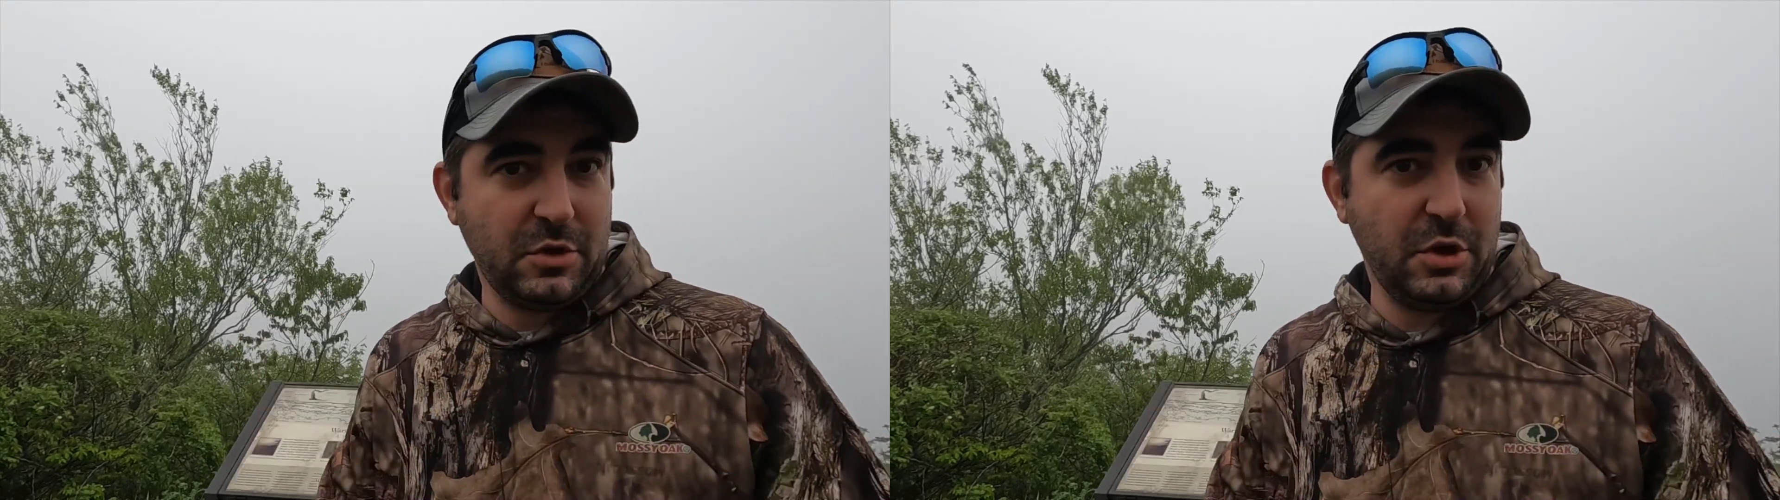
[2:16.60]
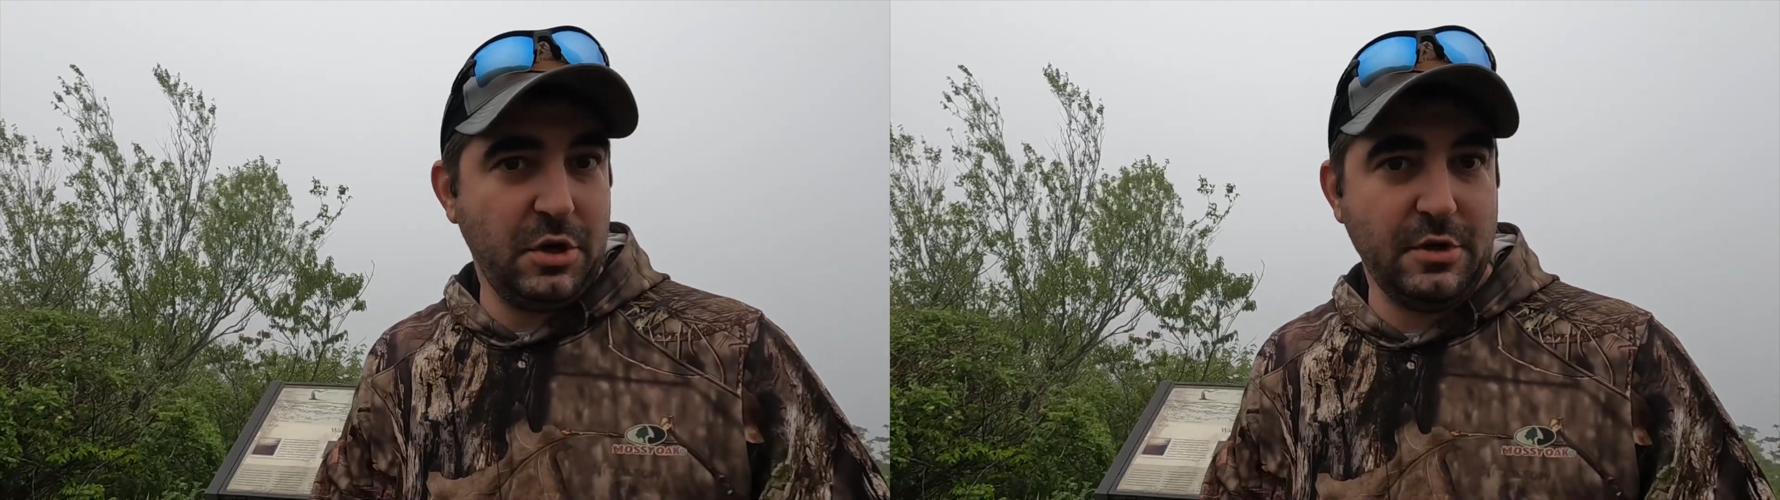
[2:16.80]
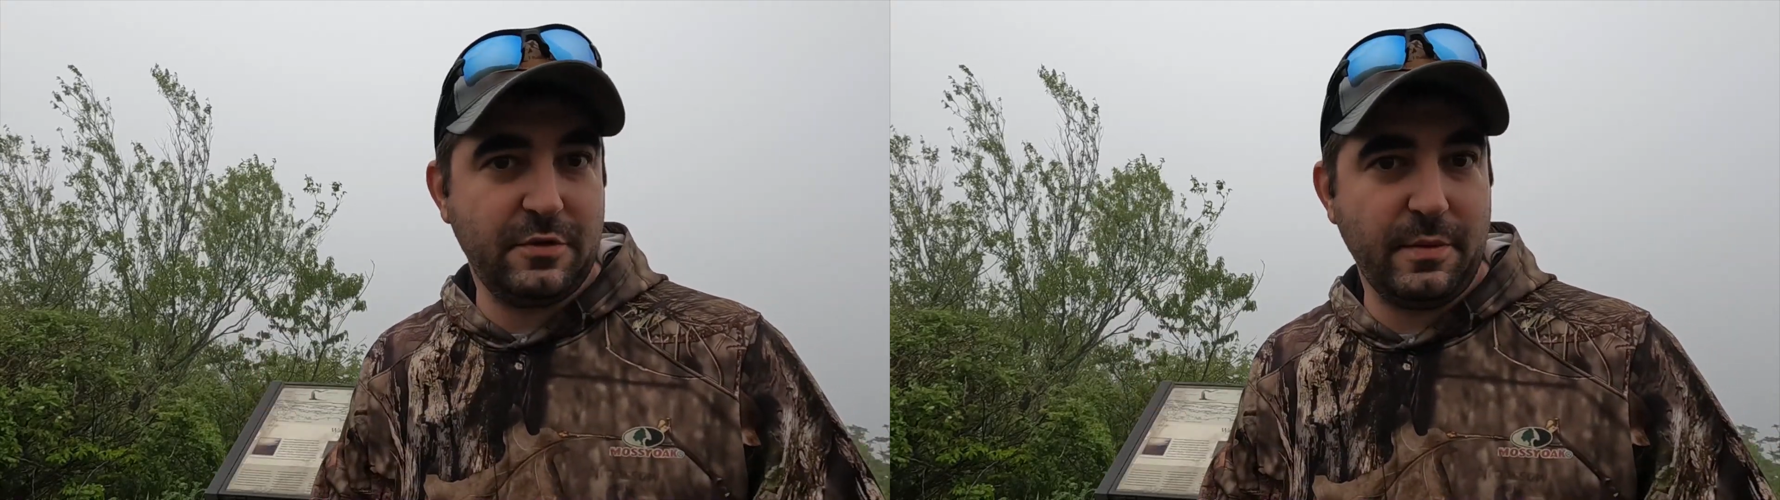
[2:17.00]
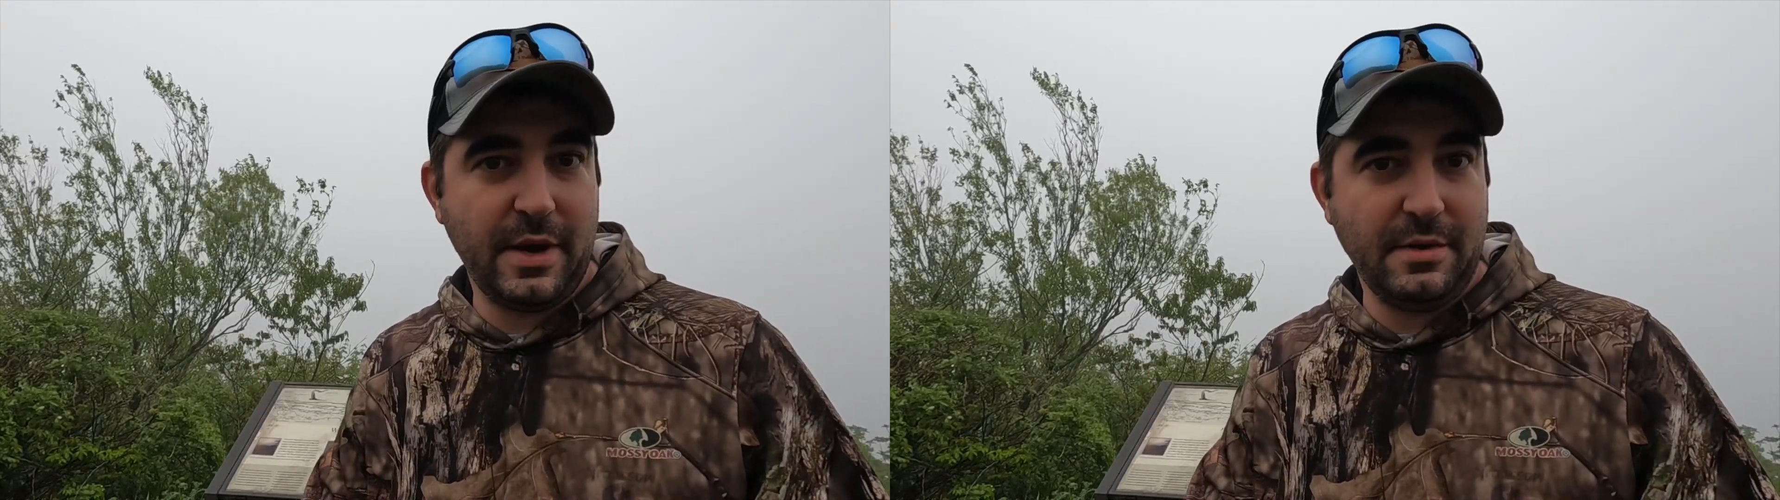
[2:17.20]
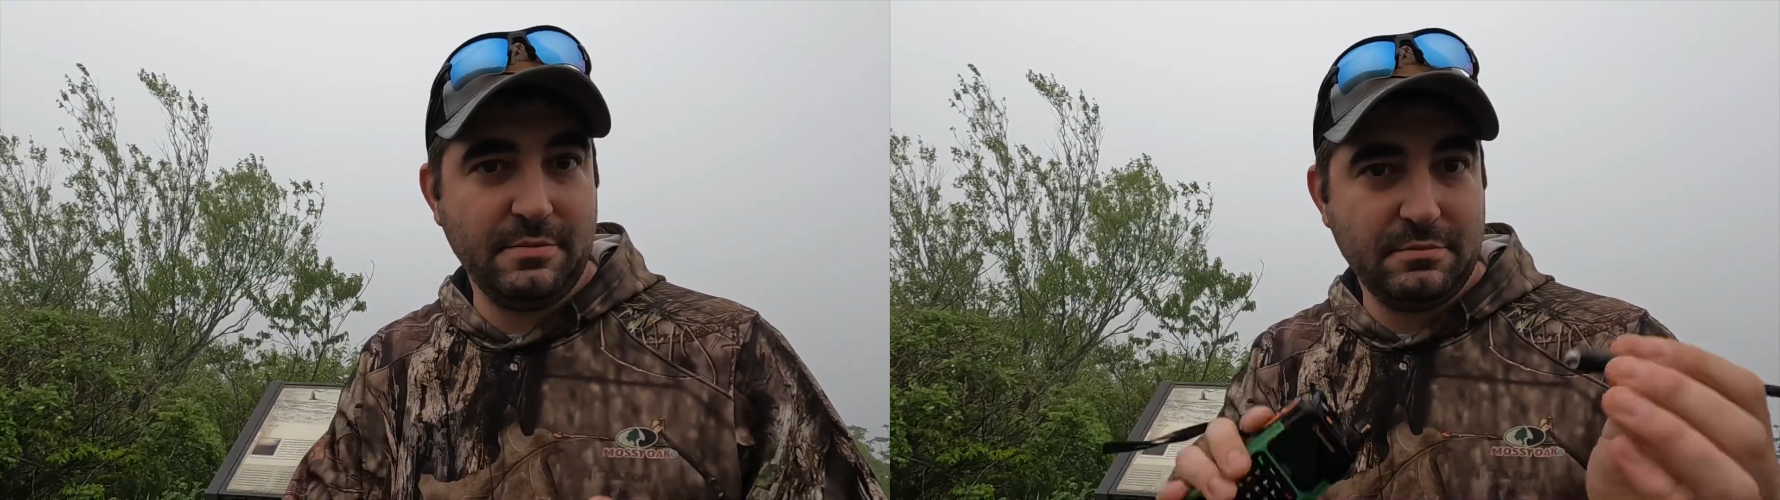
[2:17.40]
good news for
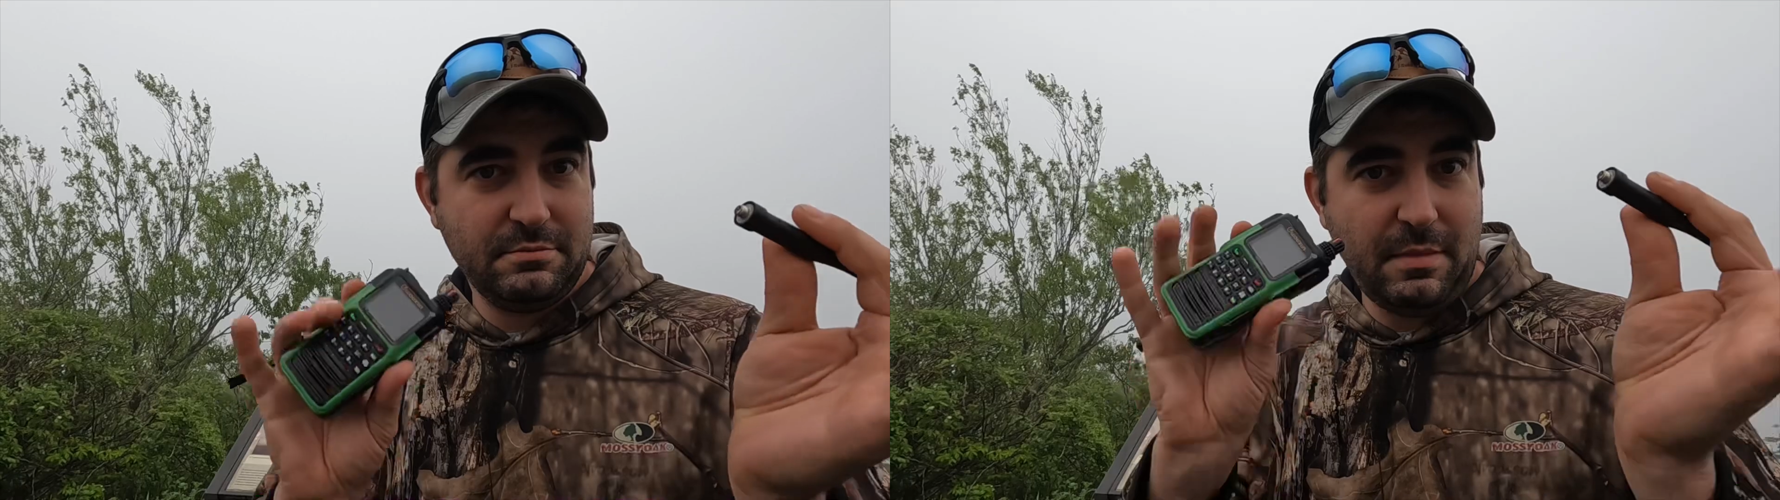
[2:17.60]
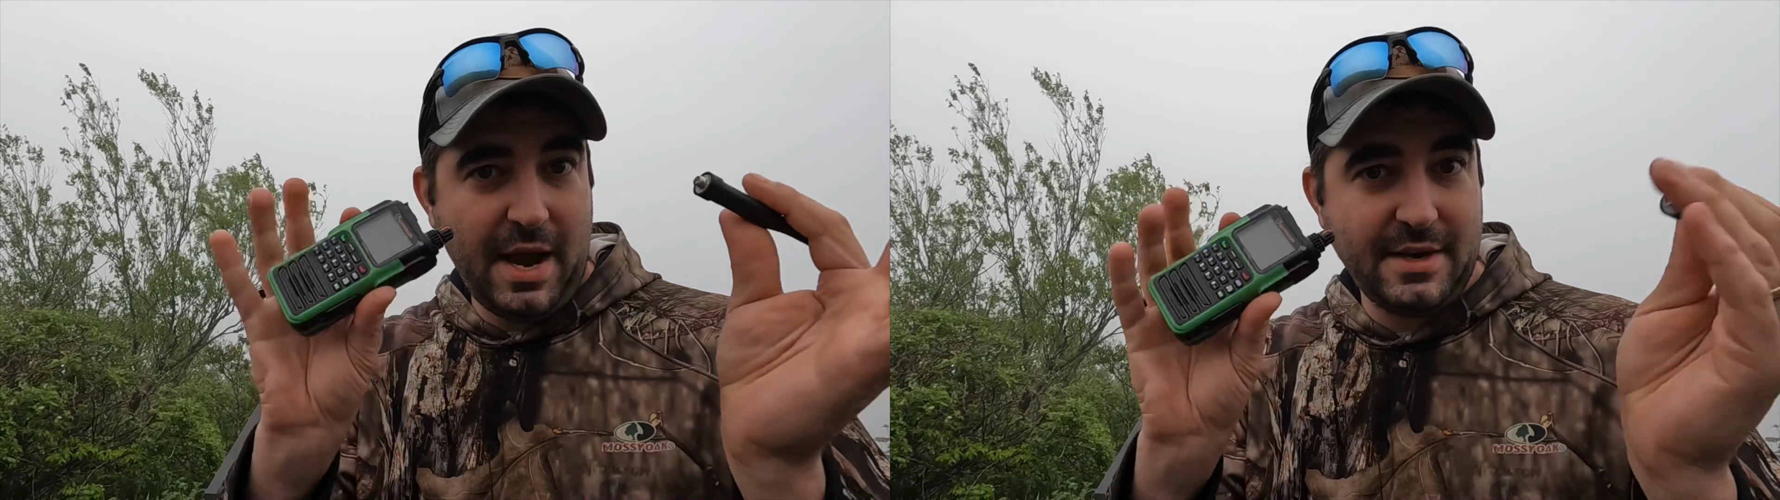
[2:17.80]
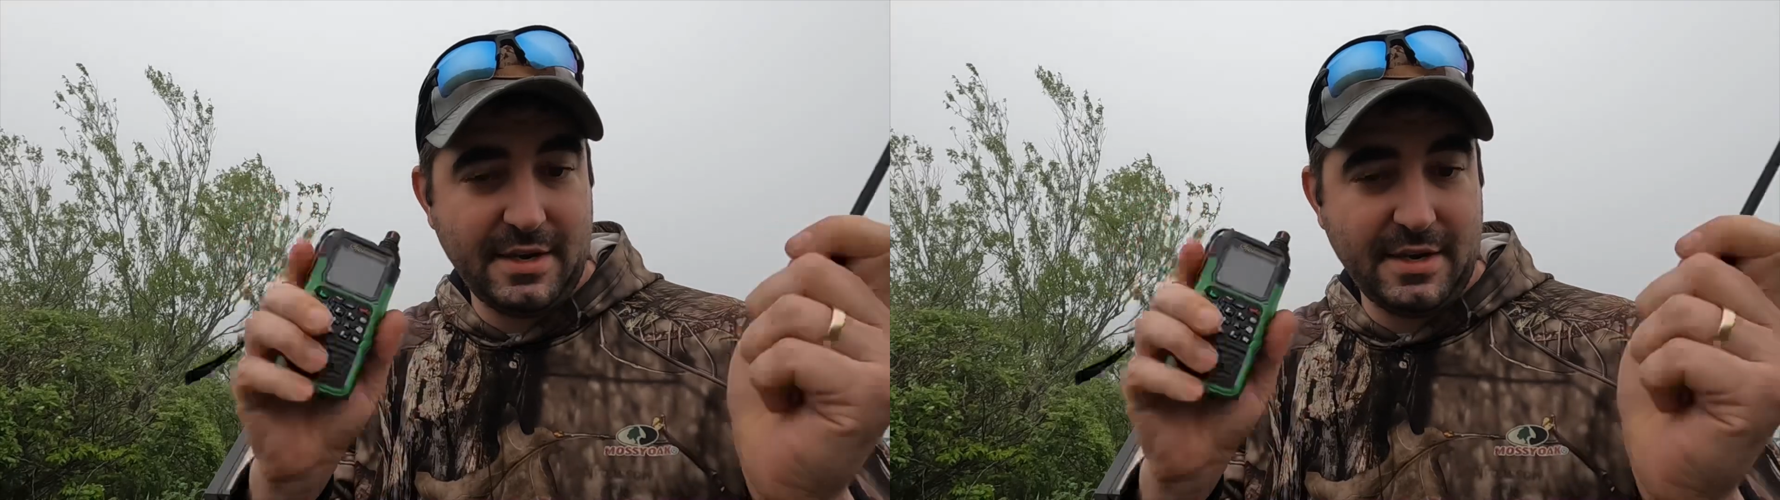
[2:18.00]
me, my